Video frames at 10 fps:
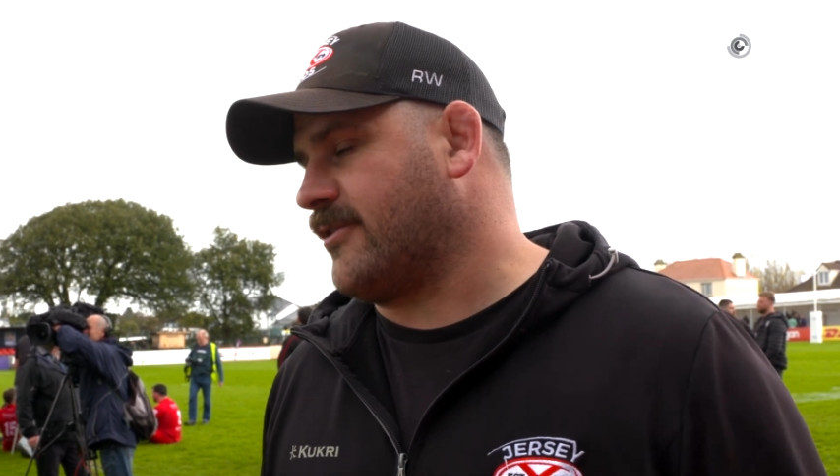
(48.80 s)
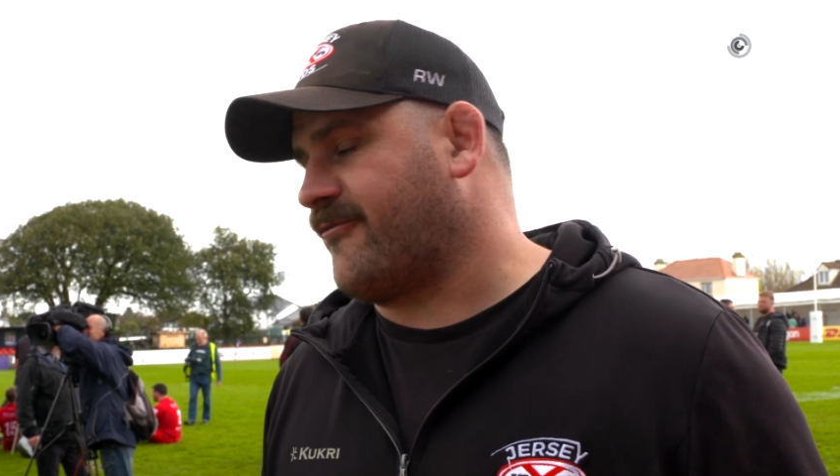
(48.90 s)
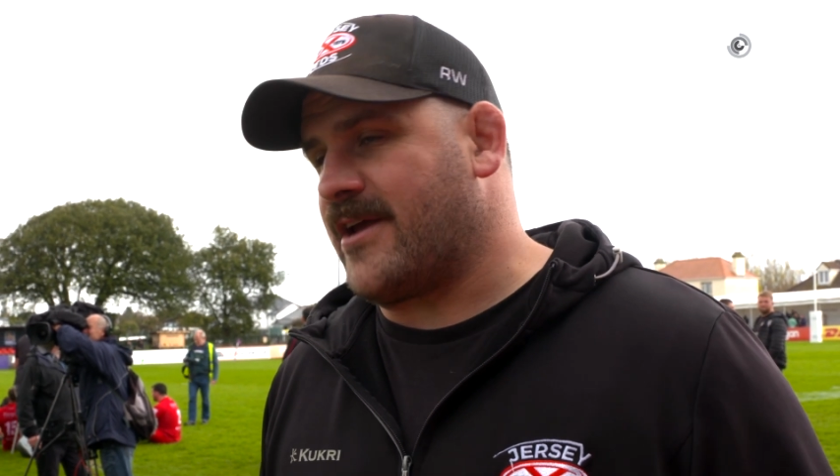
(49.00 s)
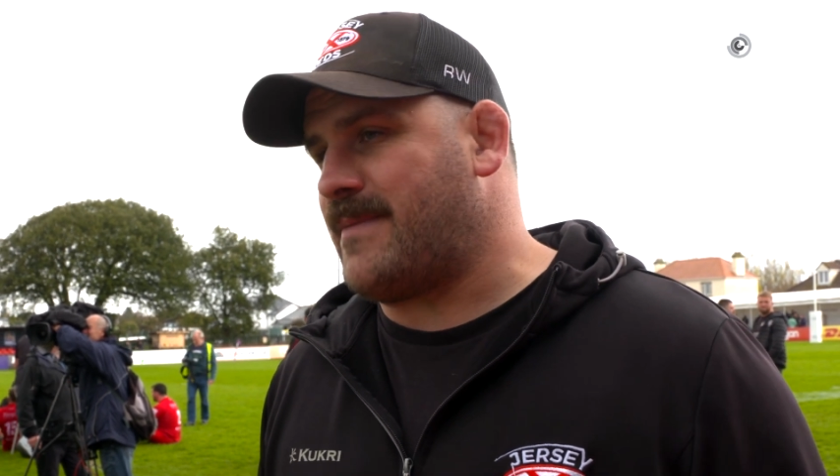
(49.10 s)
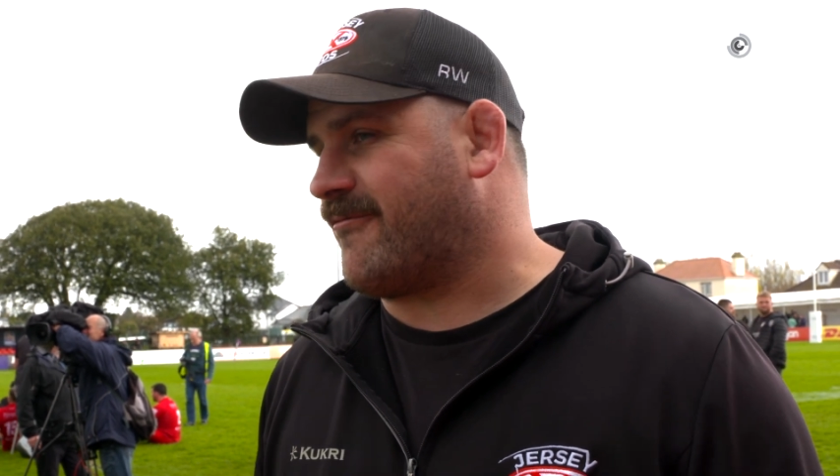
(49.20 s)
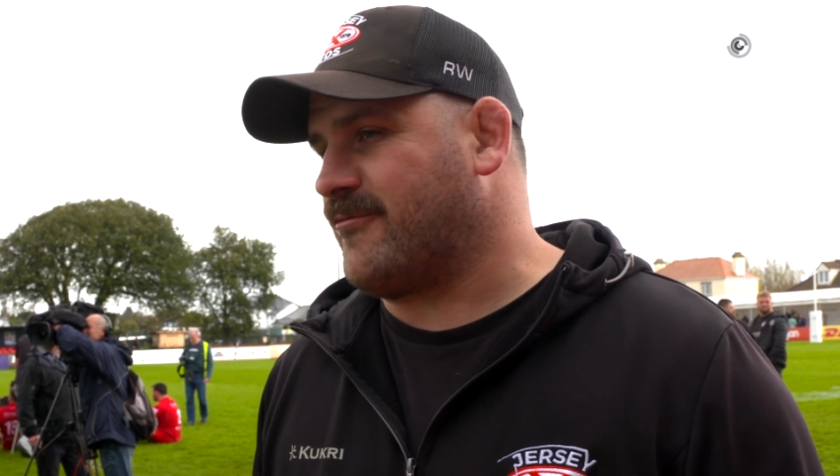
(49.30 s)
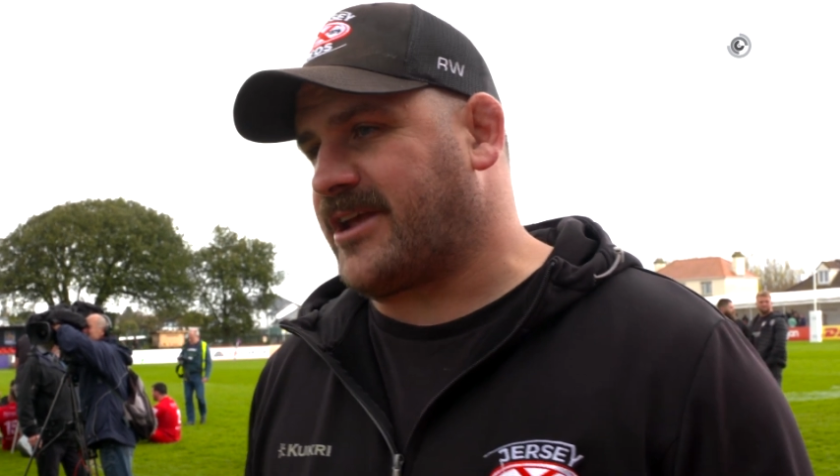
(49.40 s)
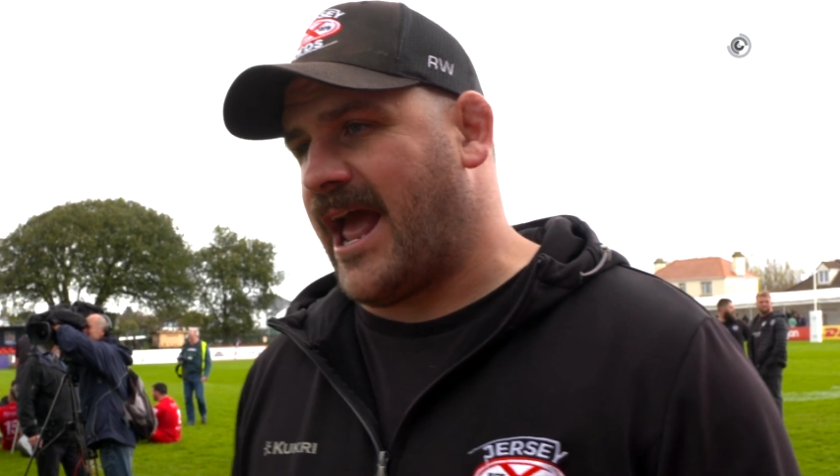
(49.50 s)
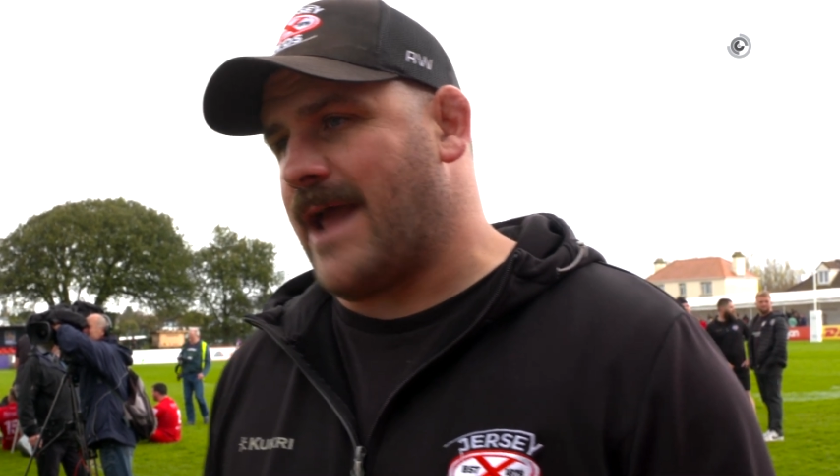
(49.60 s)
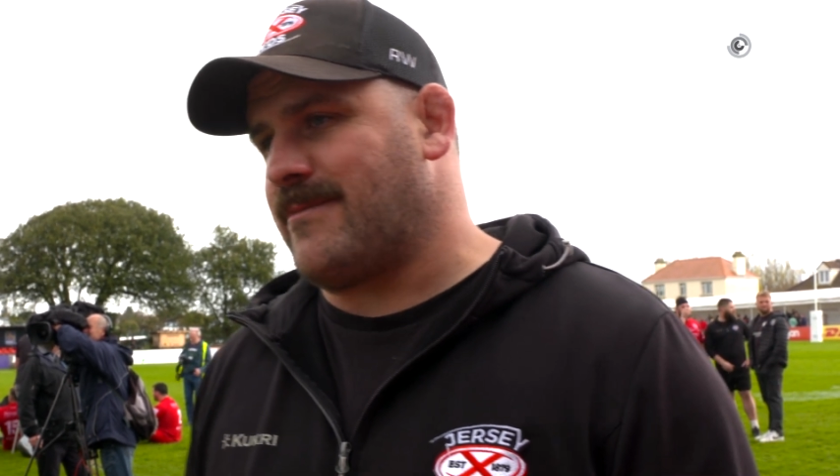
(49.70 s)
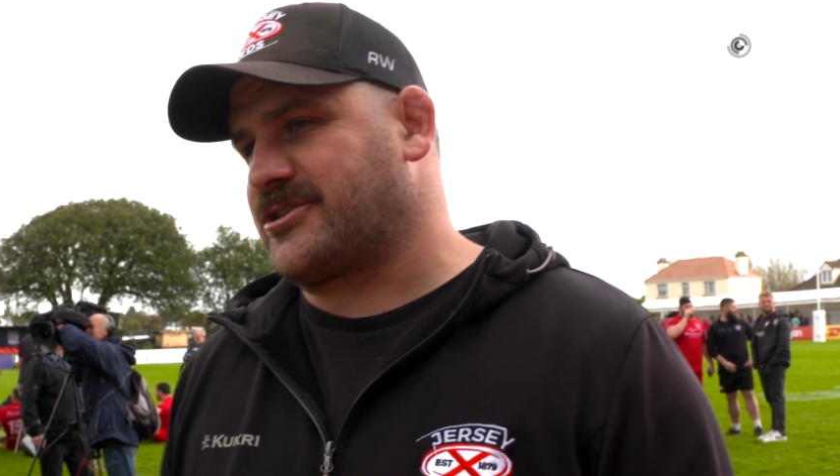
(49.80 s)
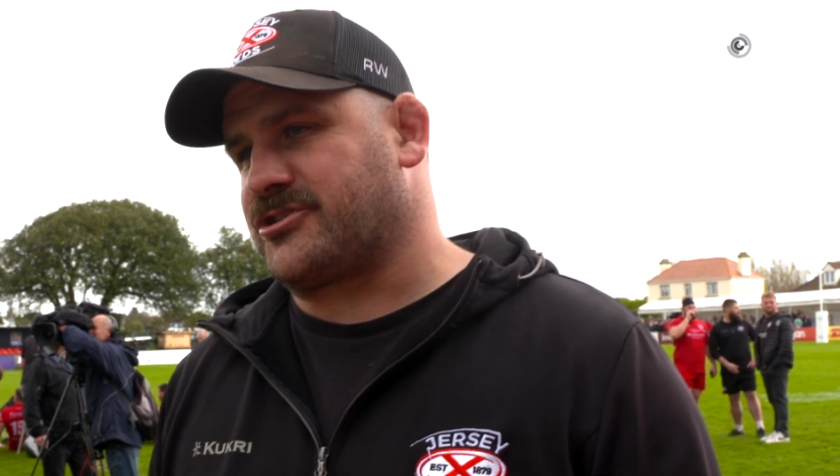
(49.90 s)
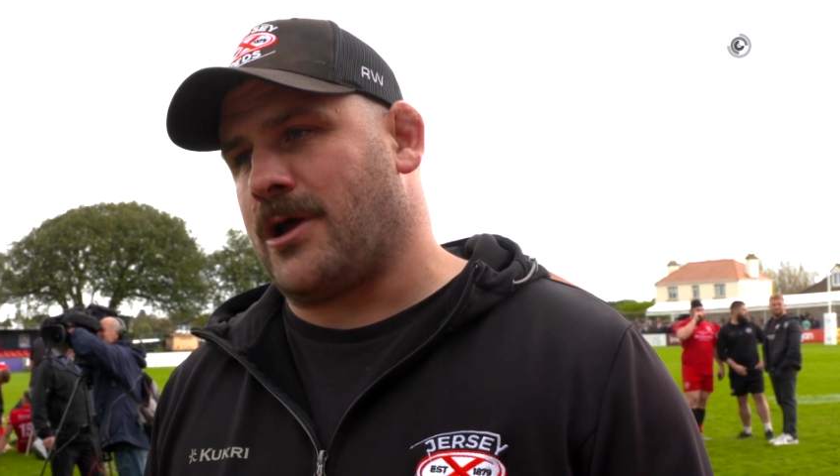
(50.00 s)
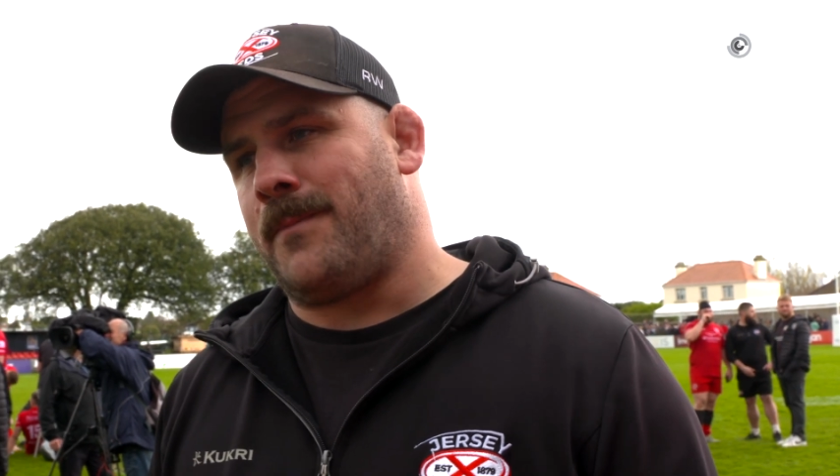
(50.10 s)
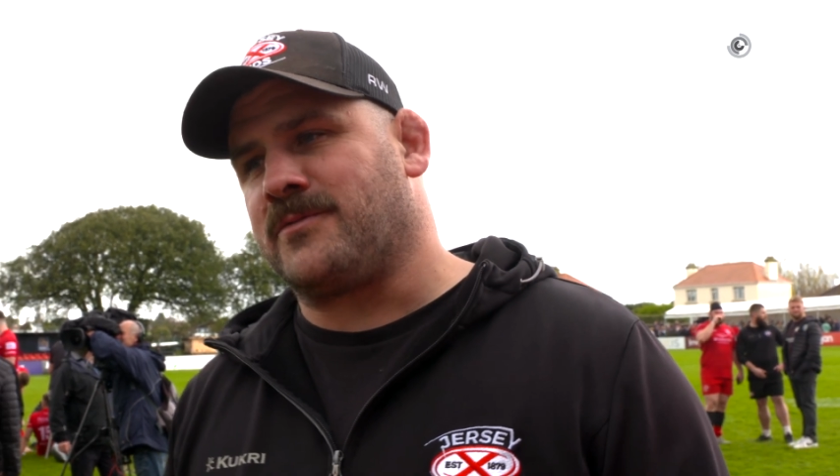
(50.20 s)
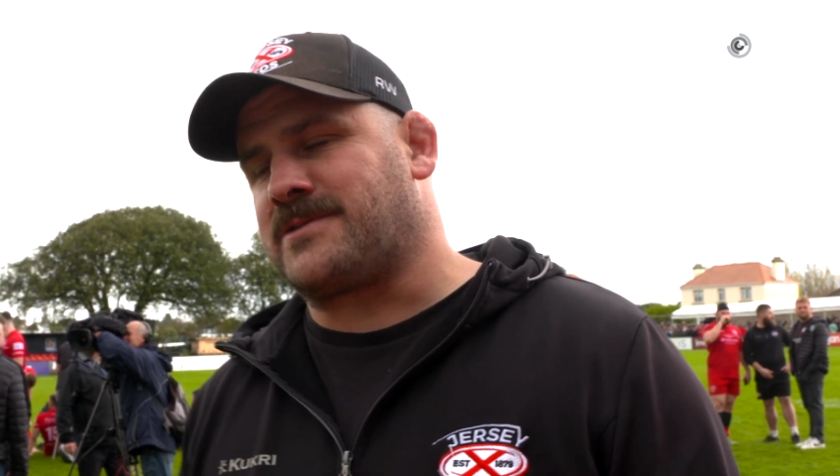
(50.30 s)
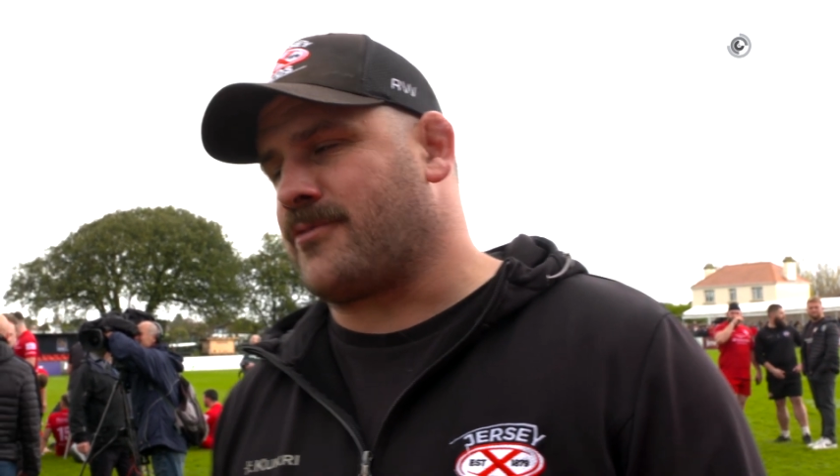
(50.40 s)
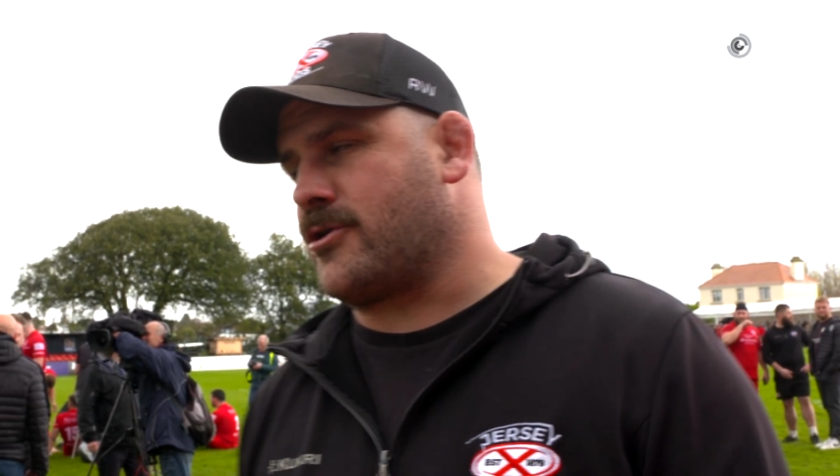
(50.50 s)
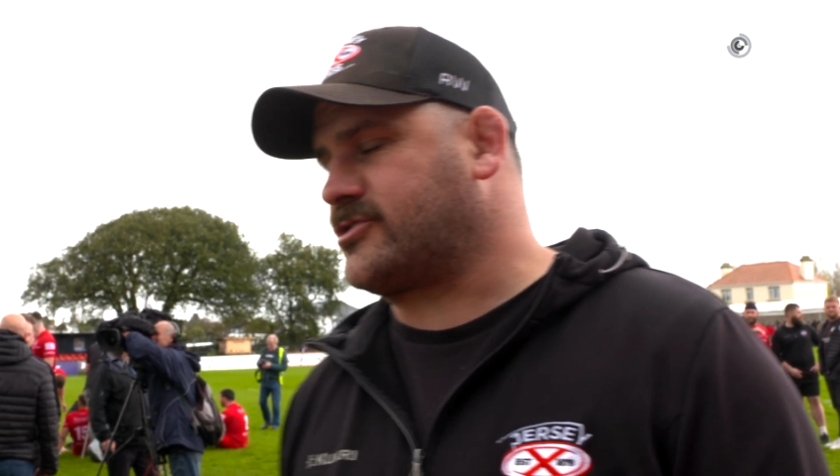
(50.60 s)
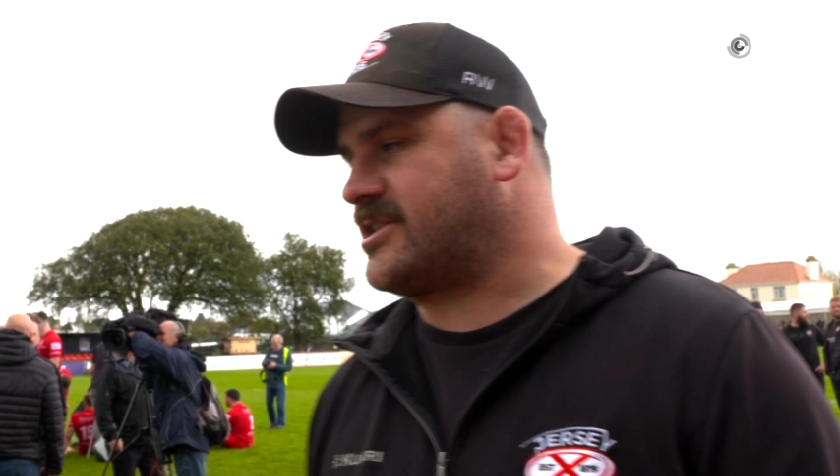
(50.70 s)
feedback from the game, makes us no bumps and
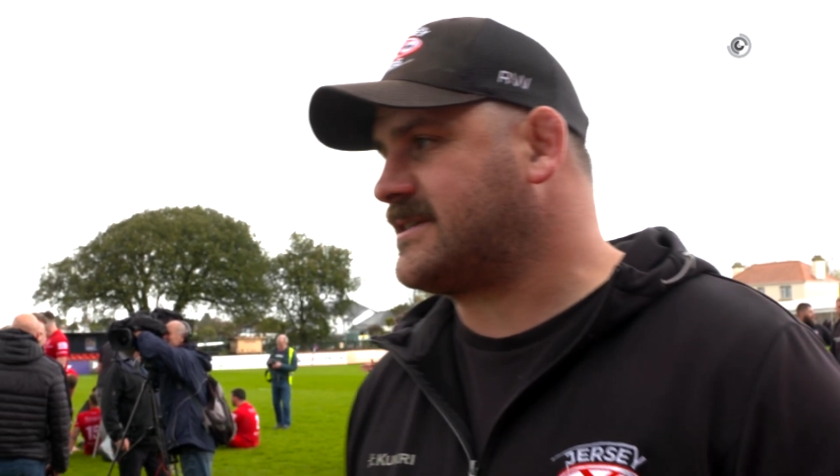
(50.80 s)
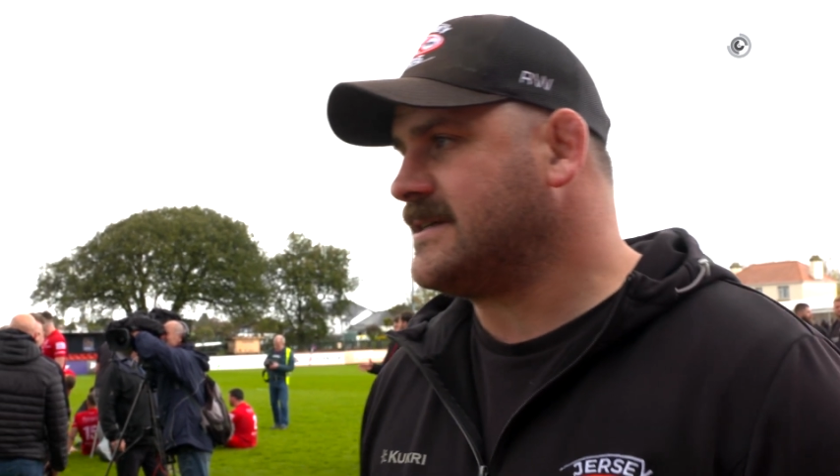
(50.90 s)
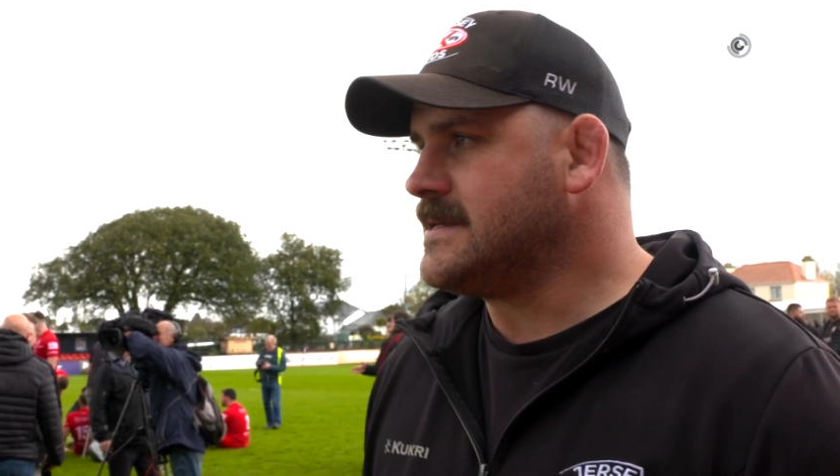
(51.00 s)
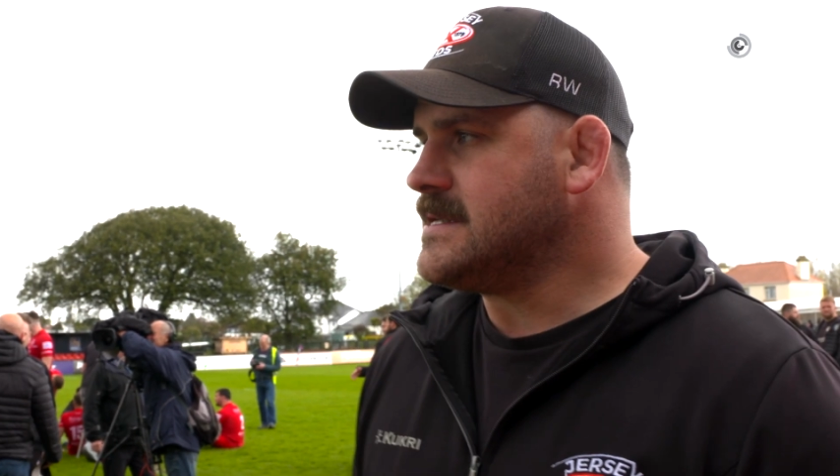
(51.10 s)
bruises.